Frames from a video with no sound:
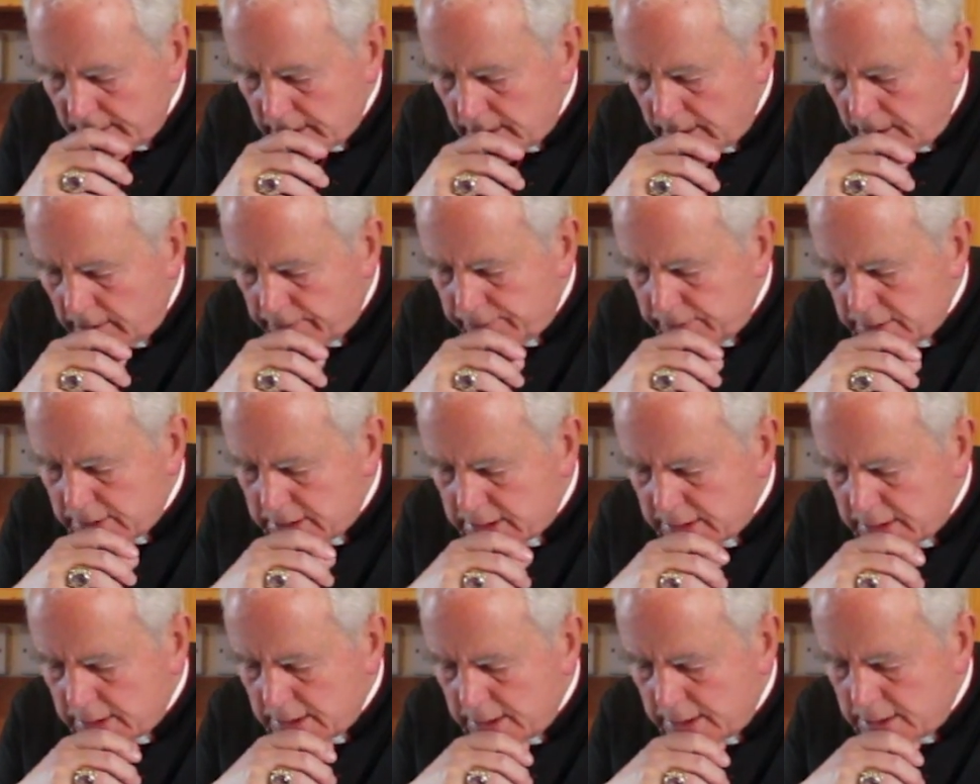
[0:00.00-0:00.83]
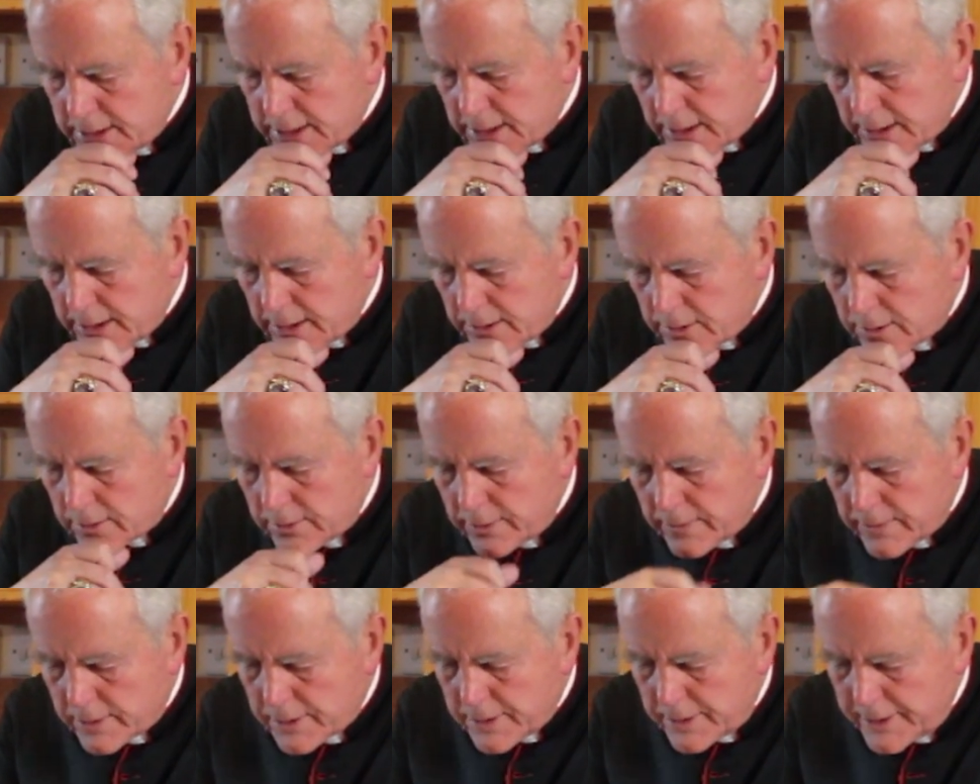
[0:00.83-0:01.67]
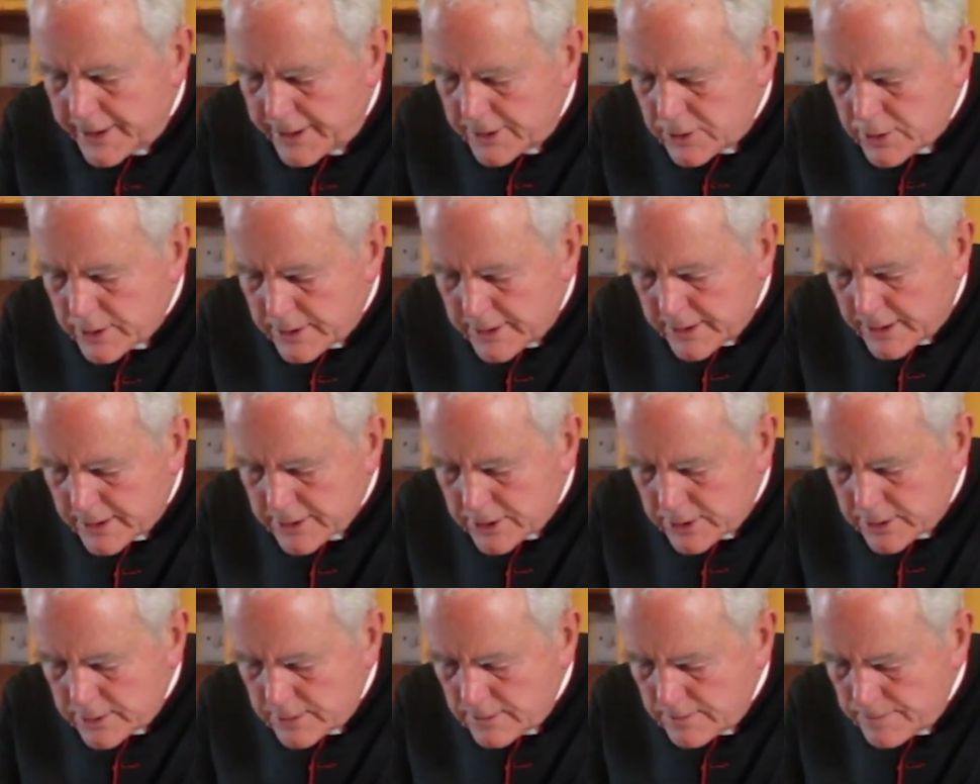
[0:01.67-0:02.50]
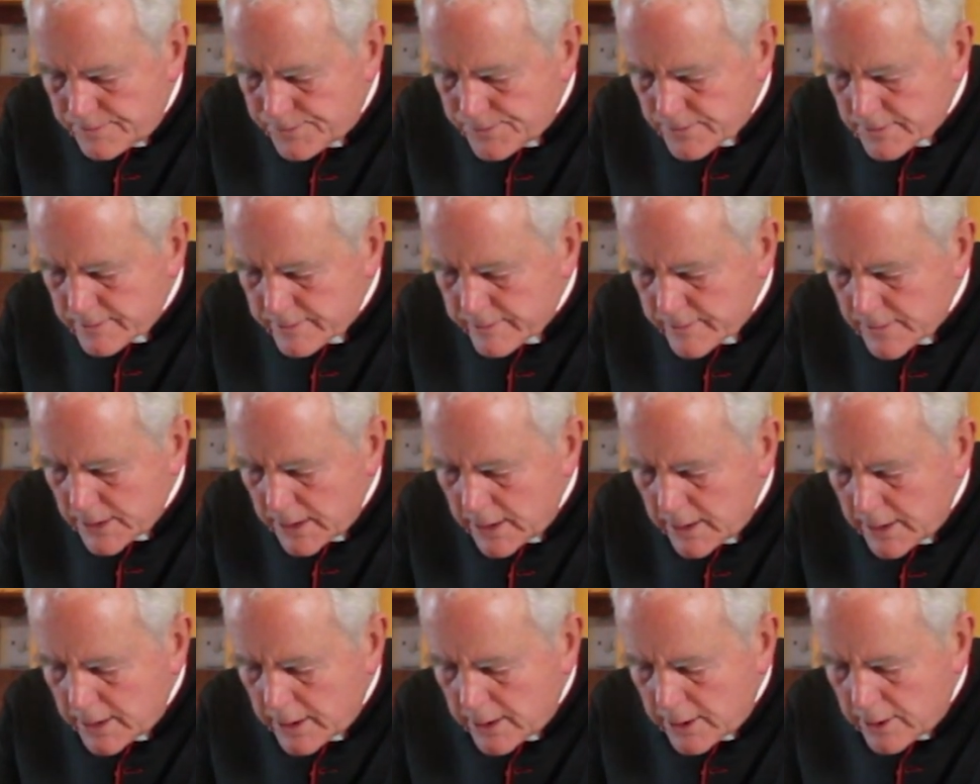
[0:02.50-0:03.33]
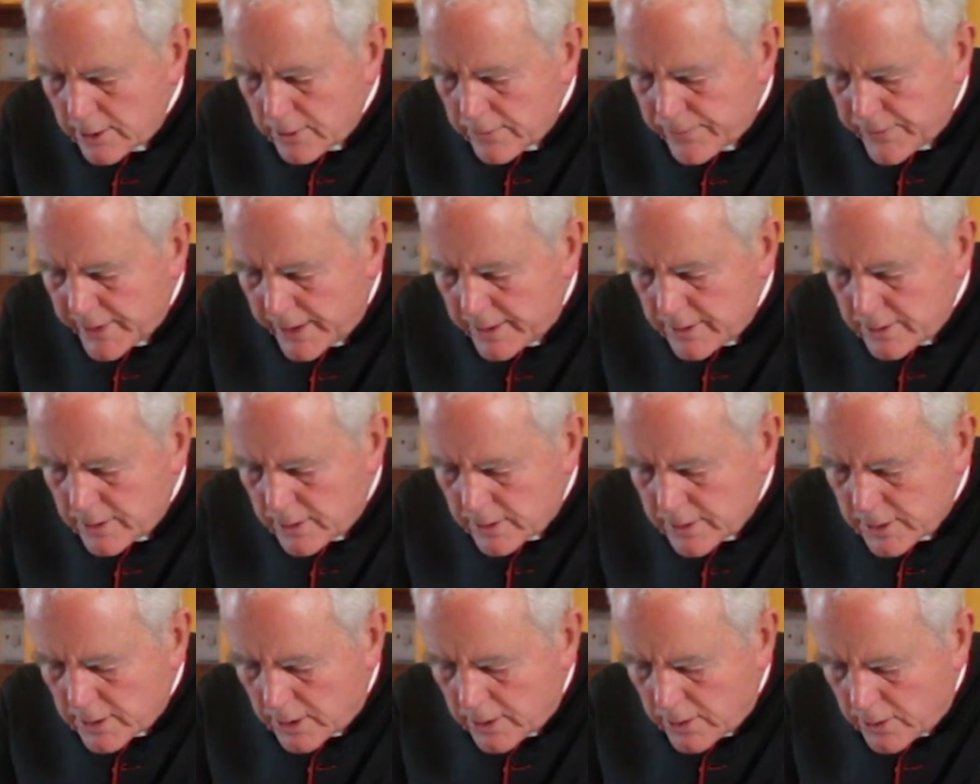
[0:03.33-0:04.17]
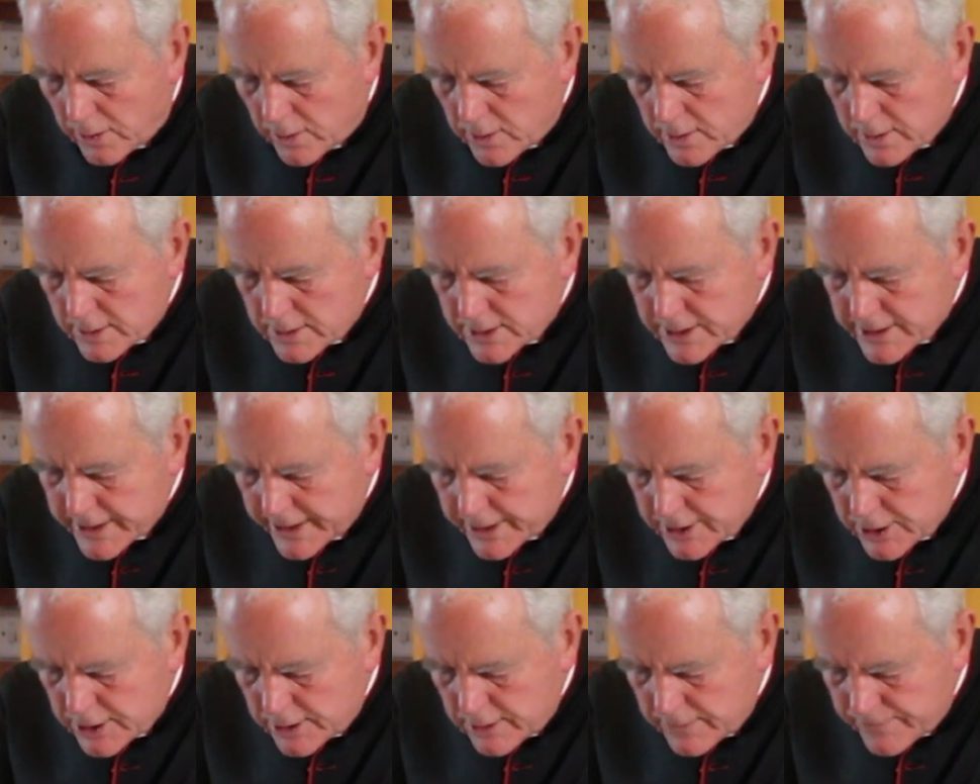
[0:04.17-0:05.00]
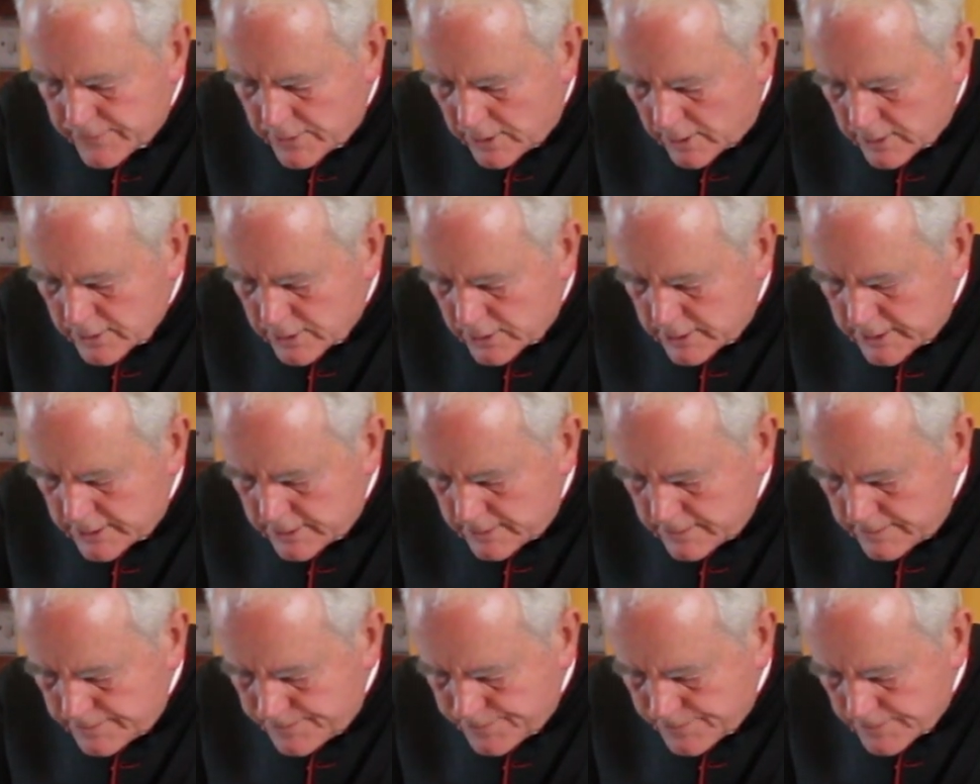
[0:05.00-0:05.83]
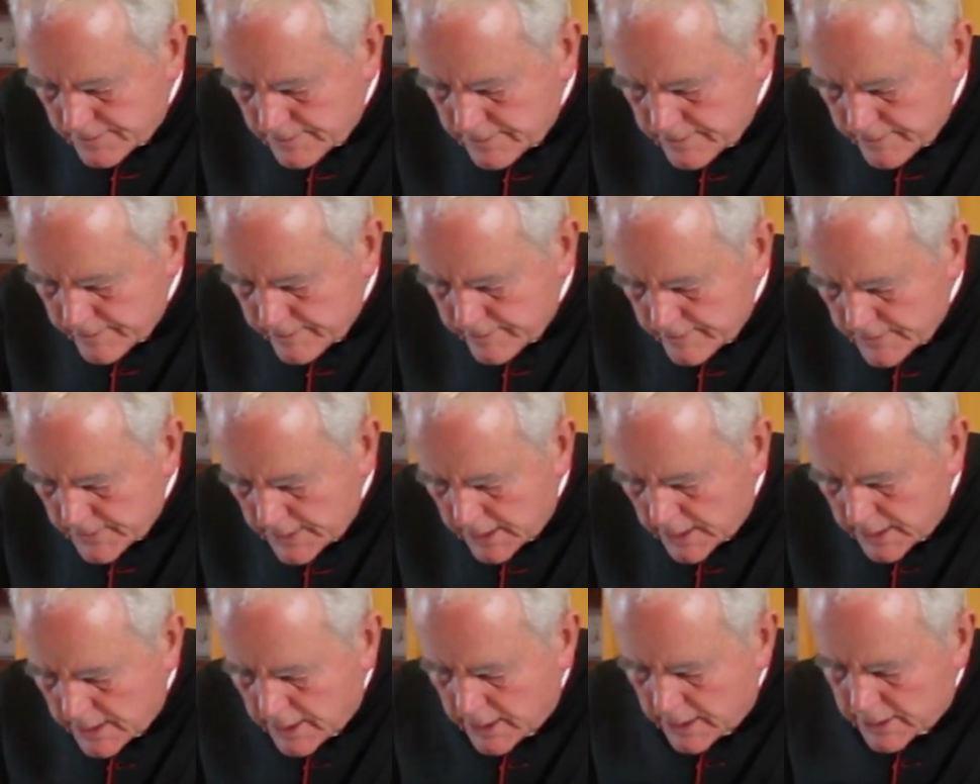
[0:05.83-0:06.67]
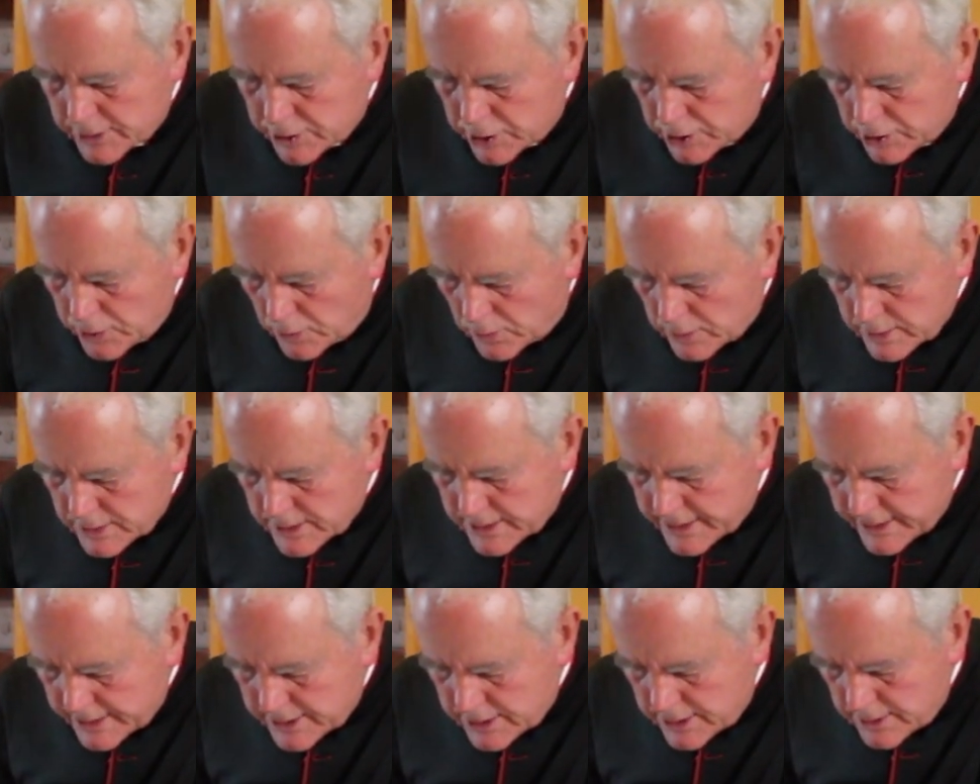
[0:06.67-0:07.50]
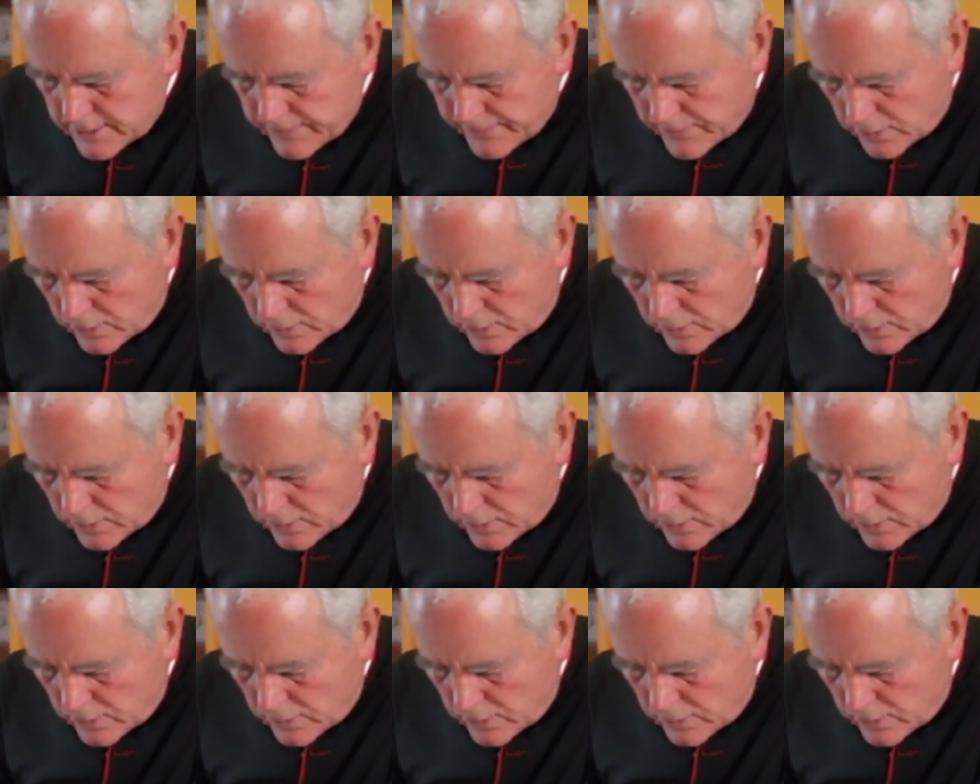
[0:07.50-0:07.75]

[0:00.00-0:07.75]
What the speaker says: of this encyclical. You've got an introduction. You've then got a long section of doctrine, a short section of